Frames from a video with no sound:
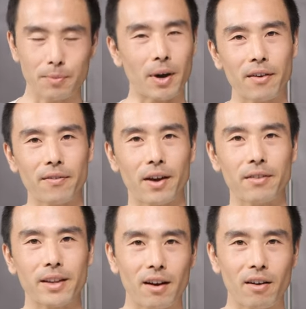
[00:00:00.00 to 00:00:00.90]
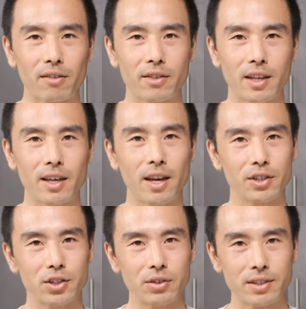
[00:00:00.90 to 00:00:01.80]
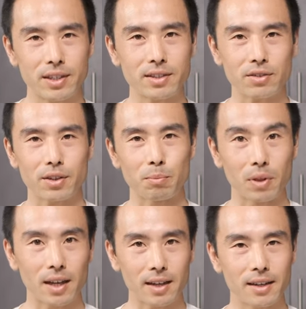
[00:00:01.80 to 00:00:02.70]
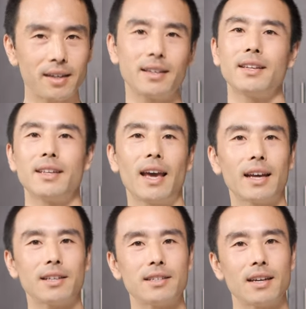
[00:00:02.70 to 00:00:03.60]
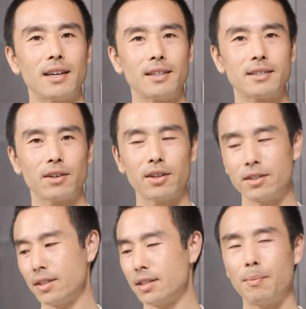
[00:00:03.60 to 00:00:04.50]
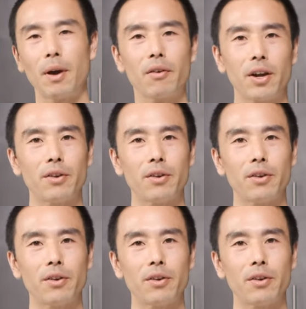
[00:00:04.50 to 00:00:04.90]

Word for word: you might have found that all the uh, juices or the blood has uh, started to seep out right